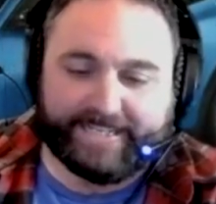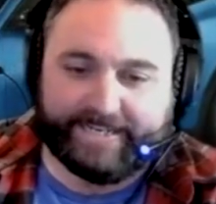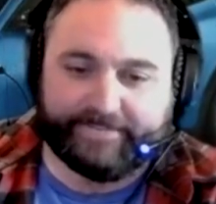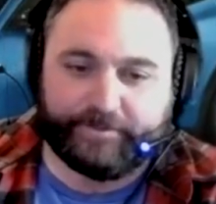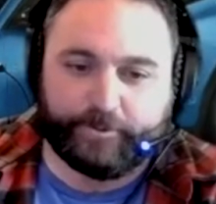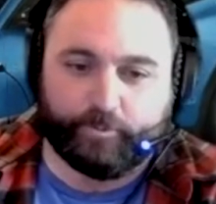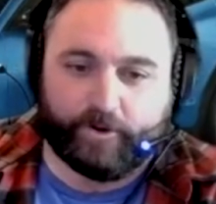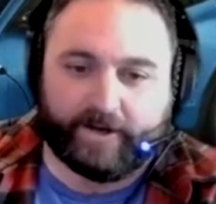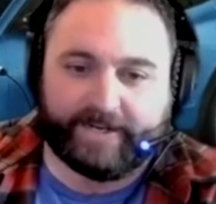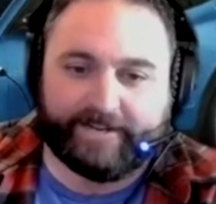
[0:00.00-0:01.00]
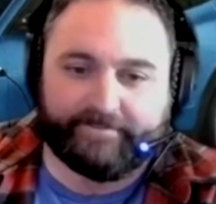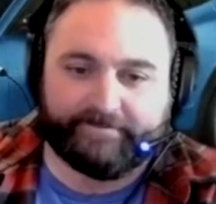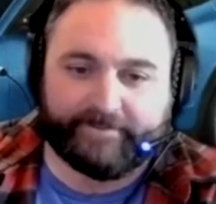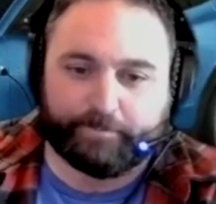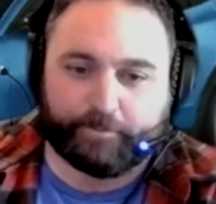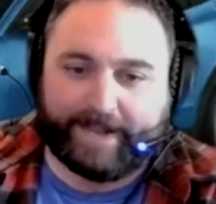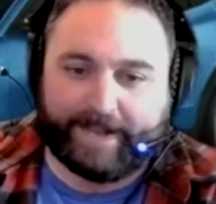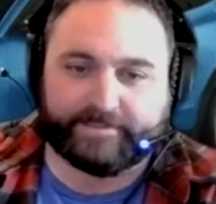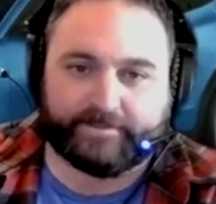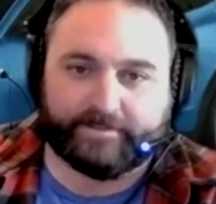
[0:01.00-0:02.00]
And if you want a very
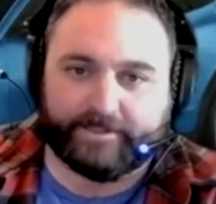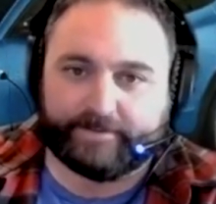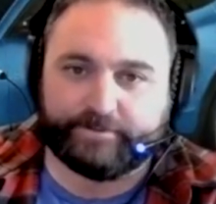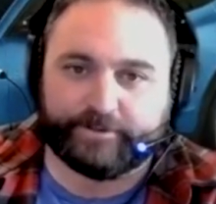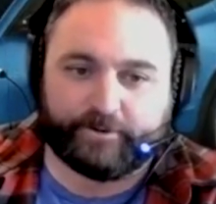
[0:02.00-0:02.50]
practical electric